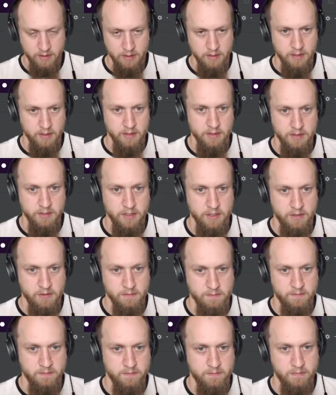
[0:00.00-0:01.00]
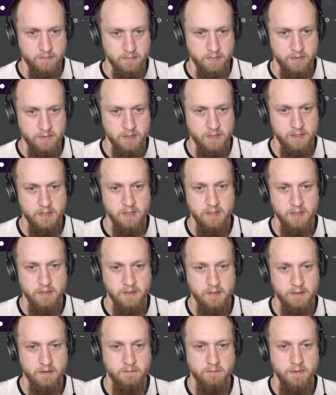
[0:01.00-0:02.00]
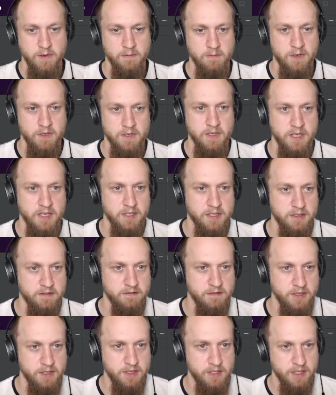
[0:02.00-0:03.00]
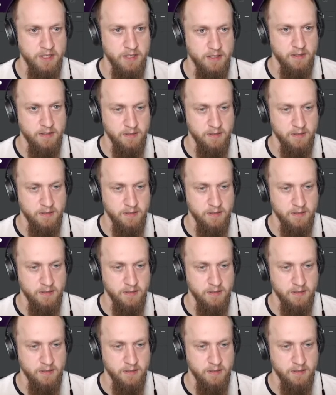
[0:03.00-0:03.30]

So, we want an activity.